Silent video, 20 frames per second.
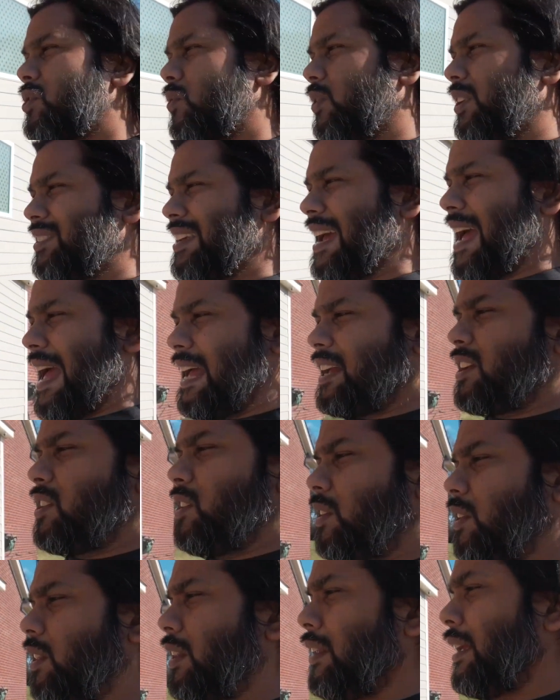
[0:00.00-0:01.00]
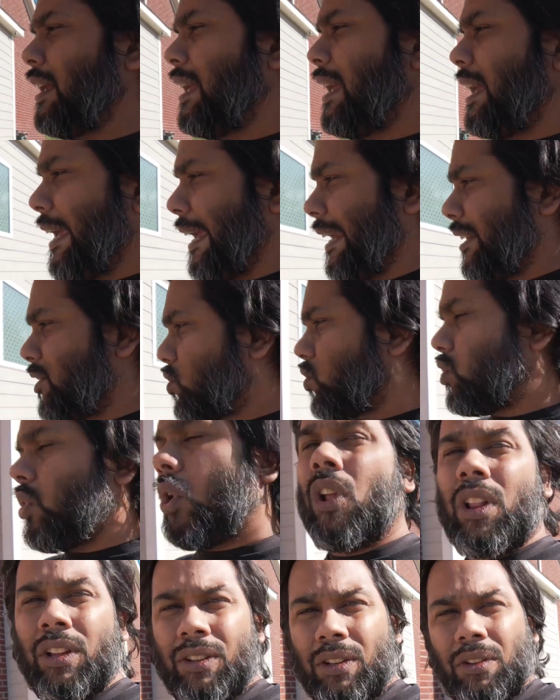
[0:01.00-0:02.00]
just going to tackle
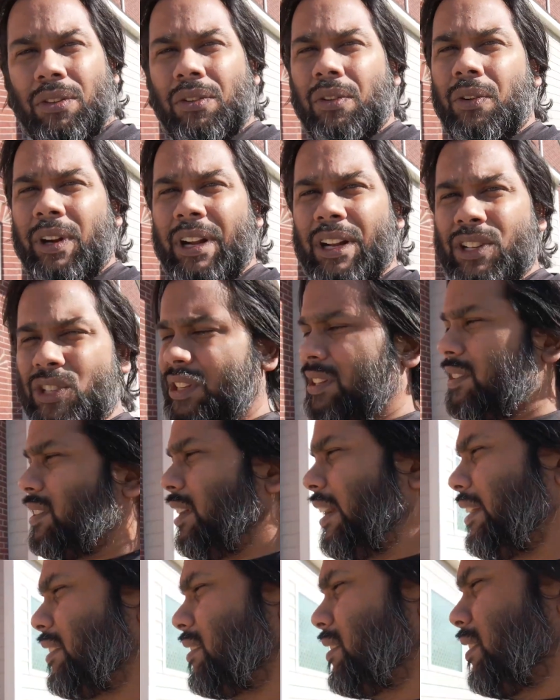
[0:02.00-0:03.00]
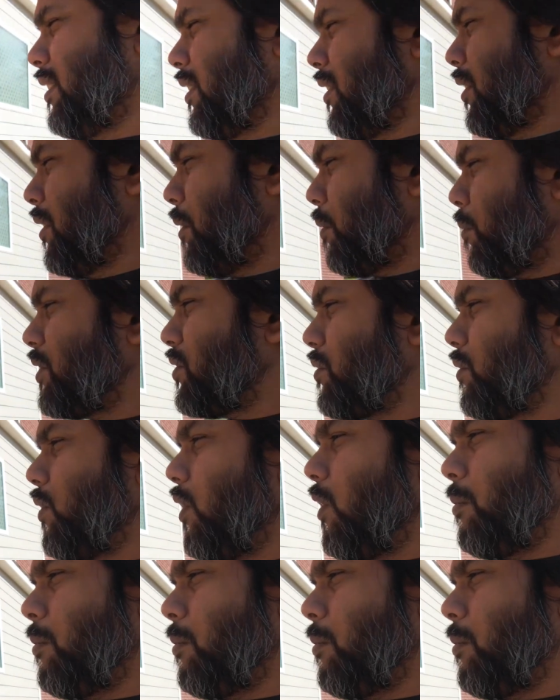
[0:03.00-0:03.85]
installing this three inch intakes, which